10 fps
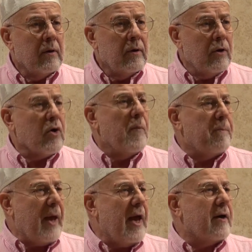Do you
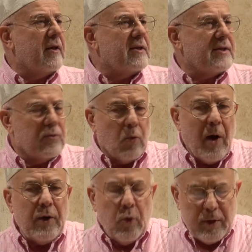compare this
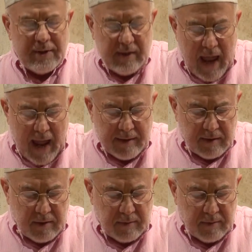one who is dead